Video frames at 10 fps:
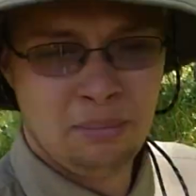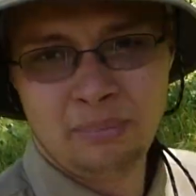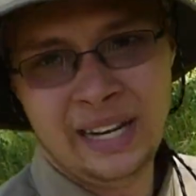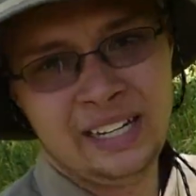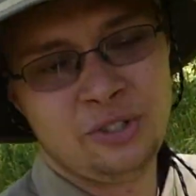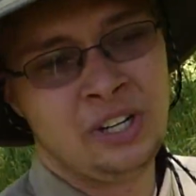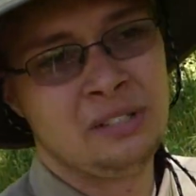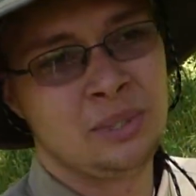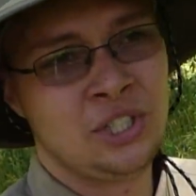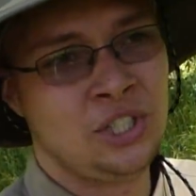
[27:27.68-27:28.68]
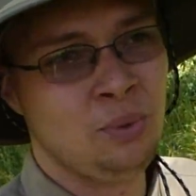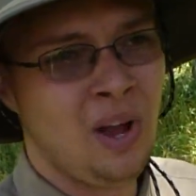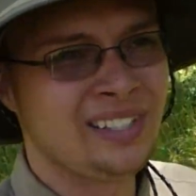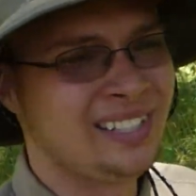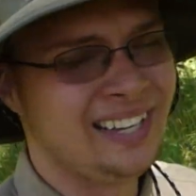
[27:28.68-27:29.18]
Penny can drink as much as she
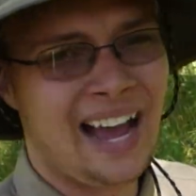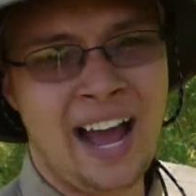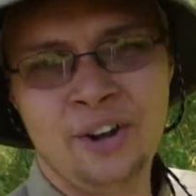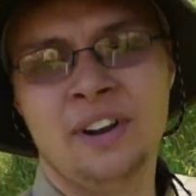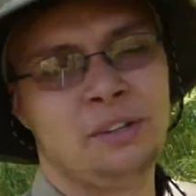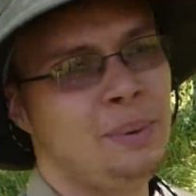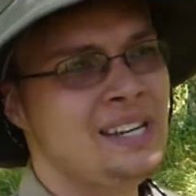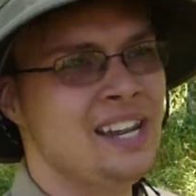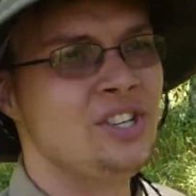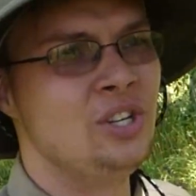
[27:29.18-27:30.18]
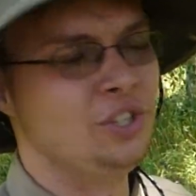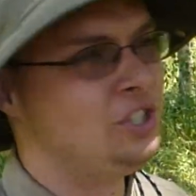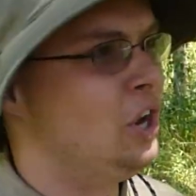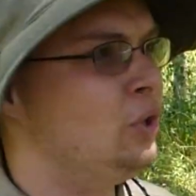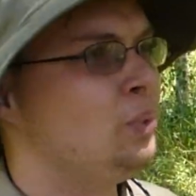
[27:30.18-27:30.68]
wants. I don't even have to pay attention to it. She
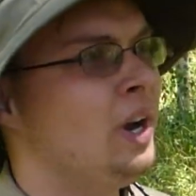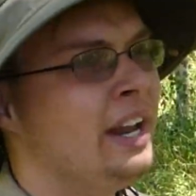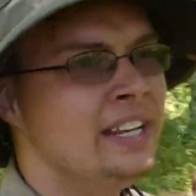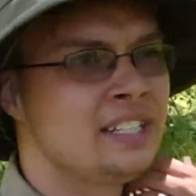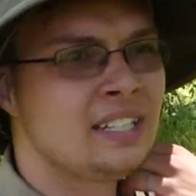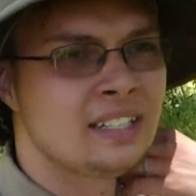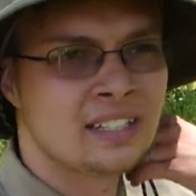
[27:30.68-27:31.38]
knows where it is.